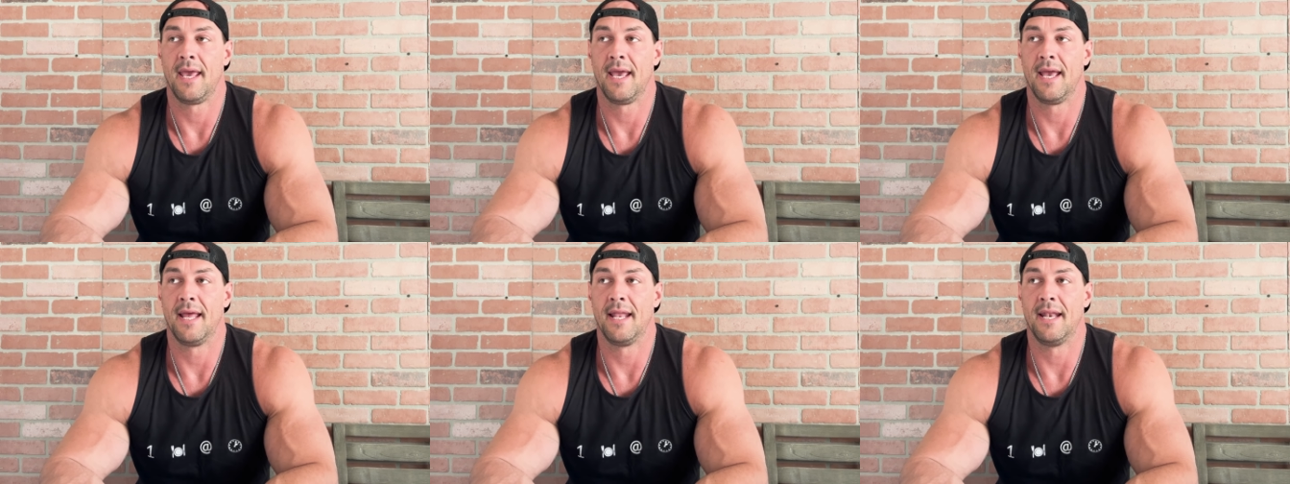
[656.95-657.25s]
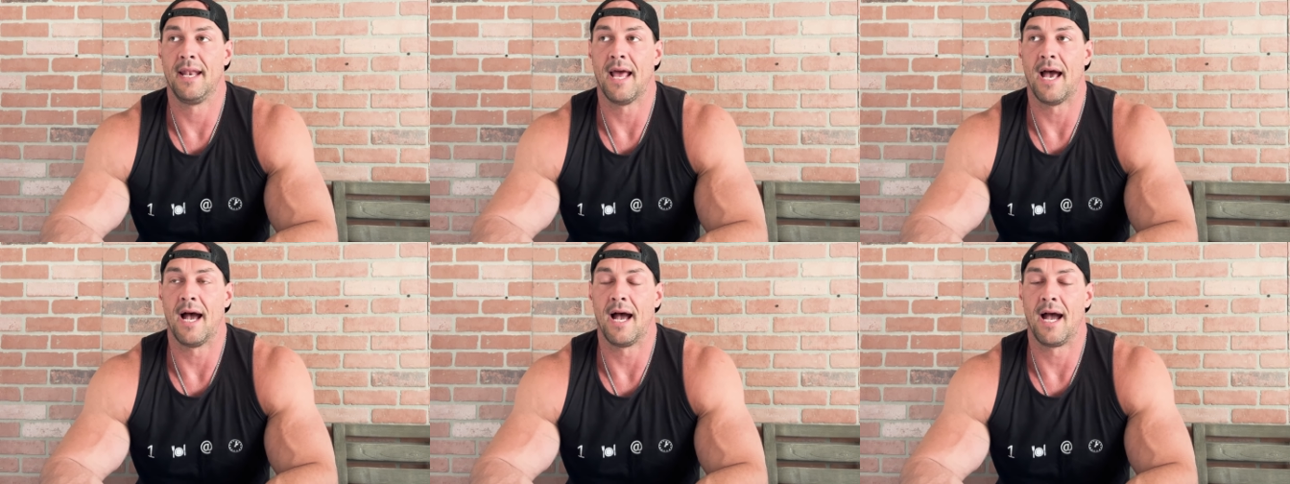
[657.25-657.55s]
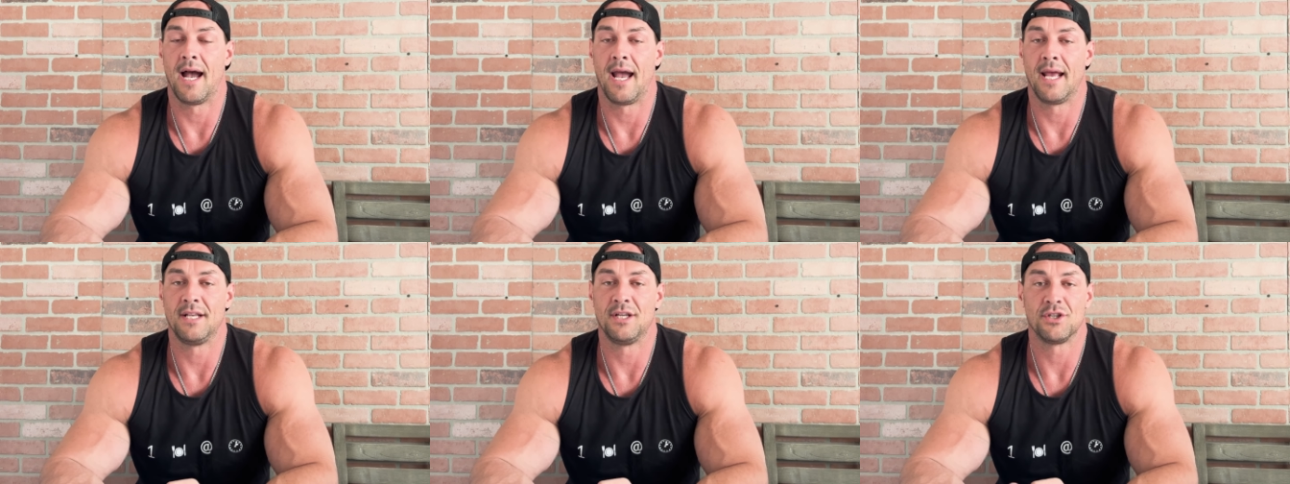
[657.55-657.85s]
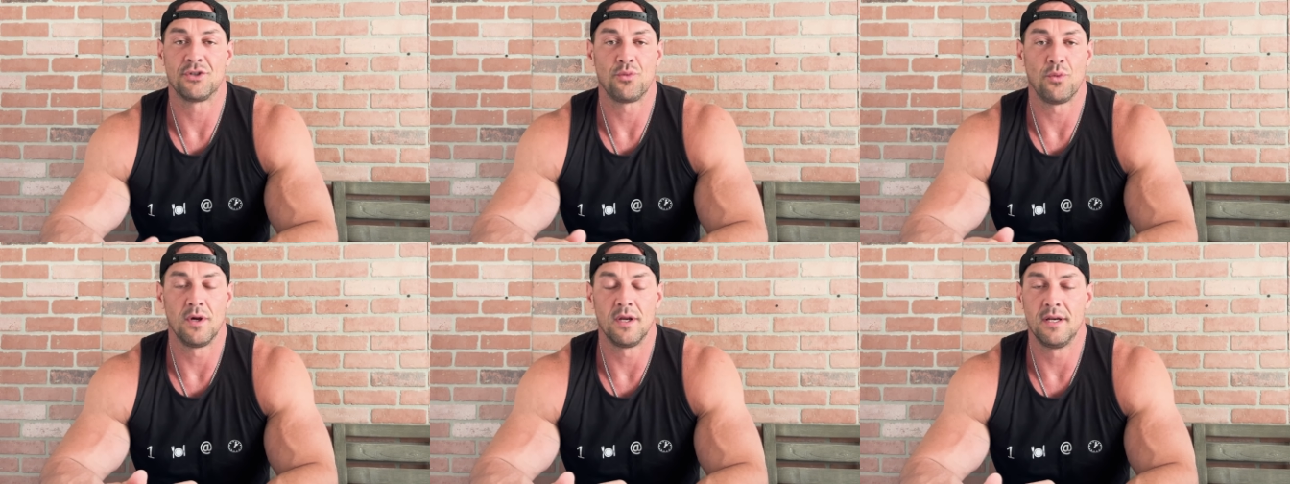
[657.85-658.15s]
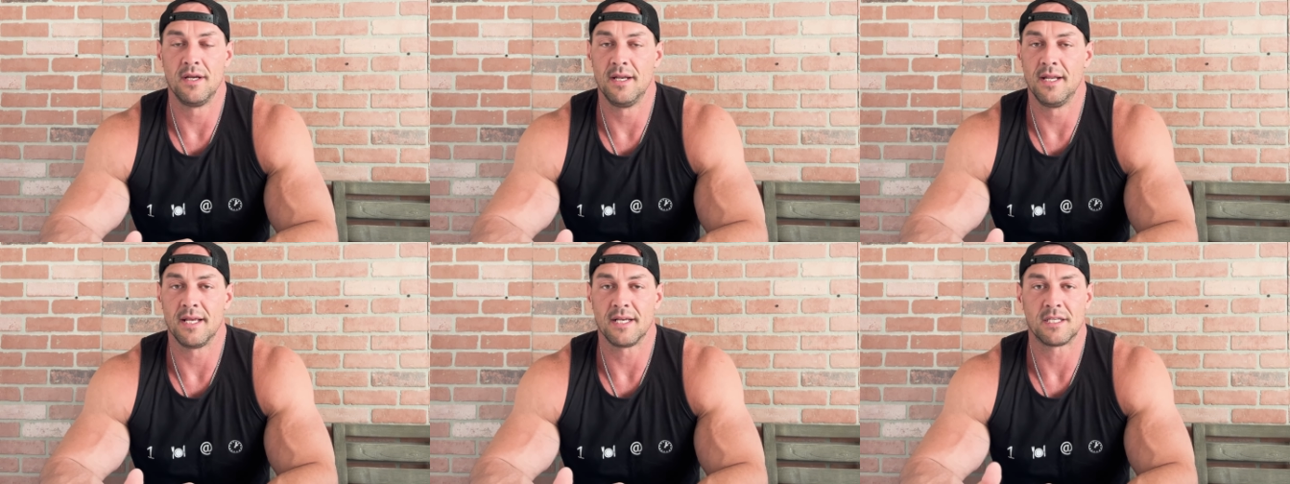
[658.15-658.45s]
And I just
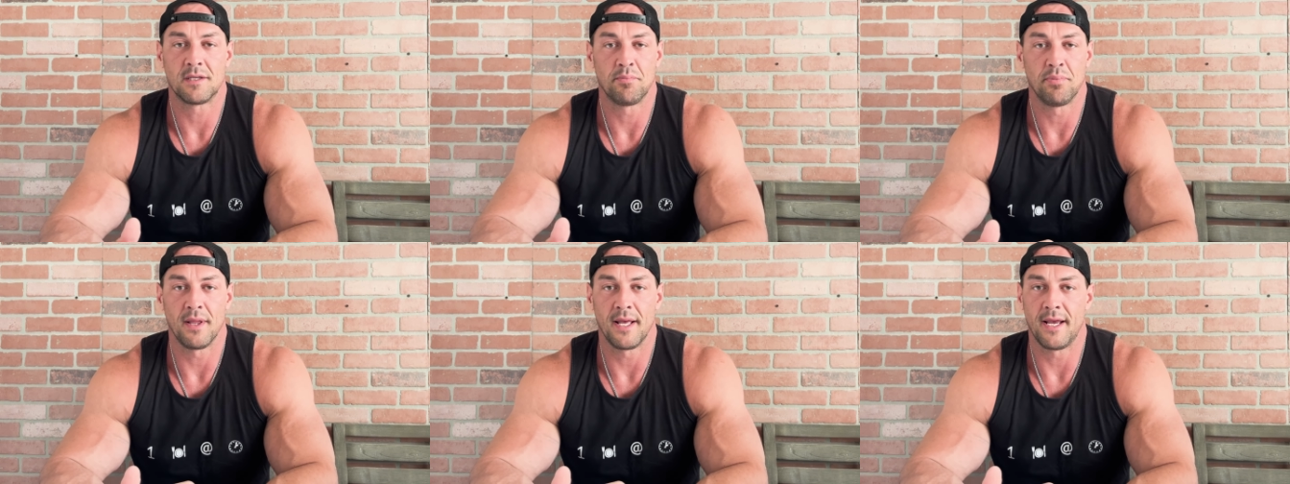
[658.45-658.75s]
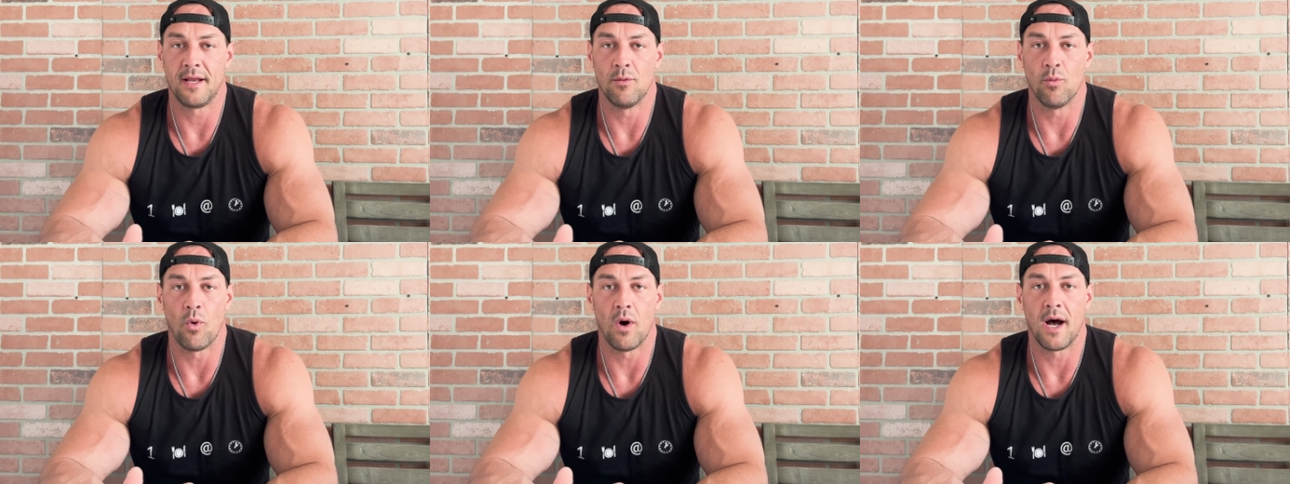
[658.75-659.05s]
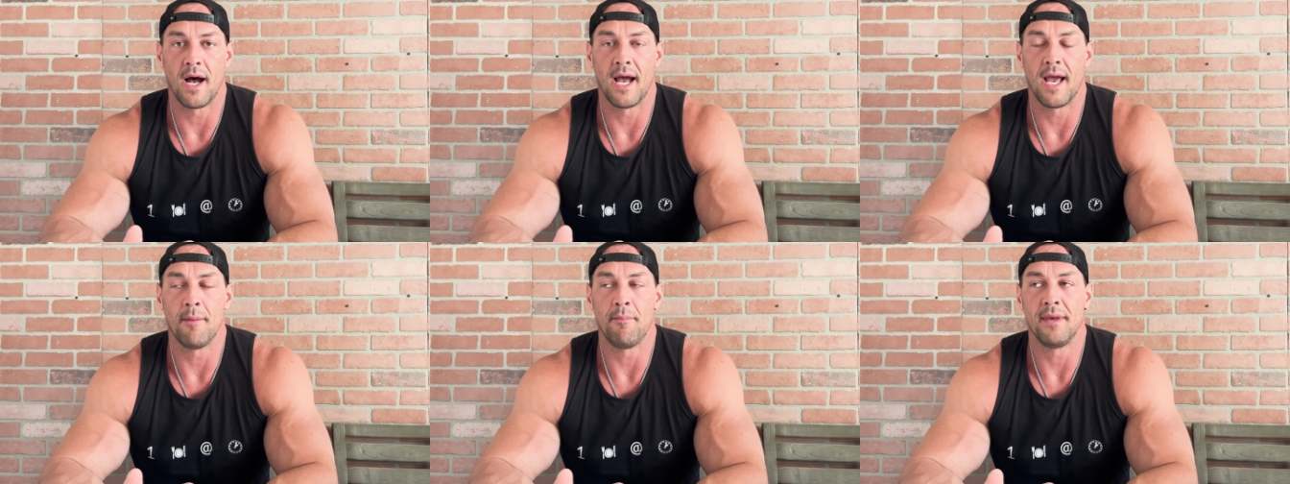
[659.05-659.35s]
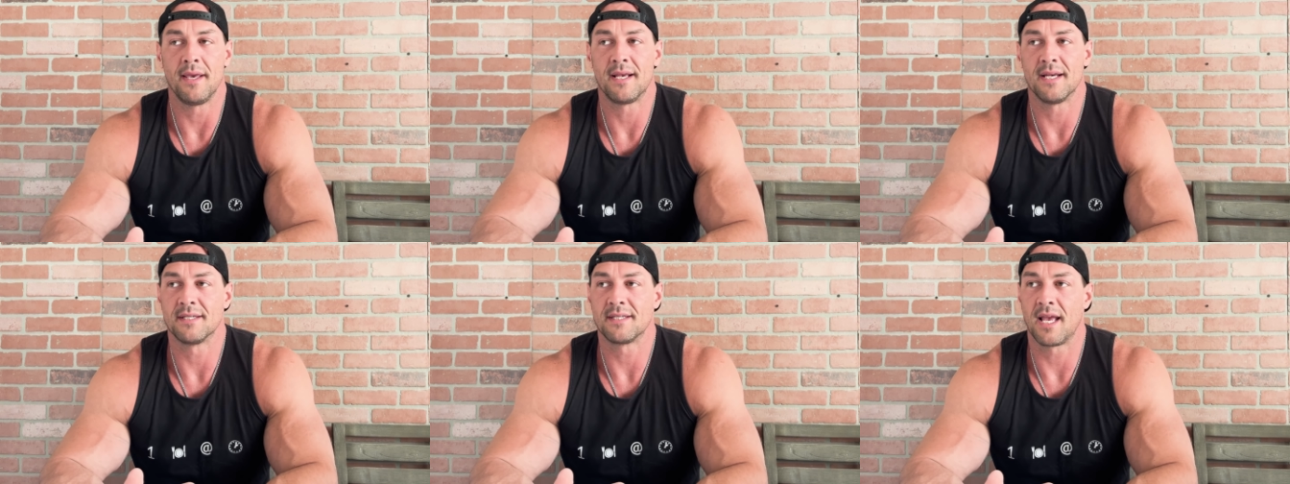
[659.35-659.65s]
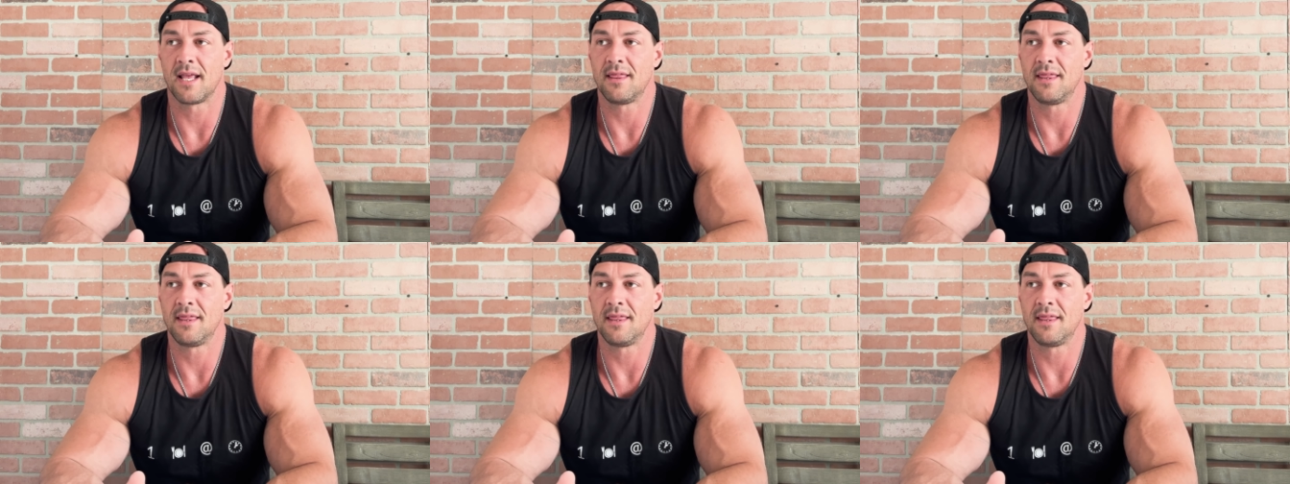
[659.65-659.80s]
wanted to explain why, because I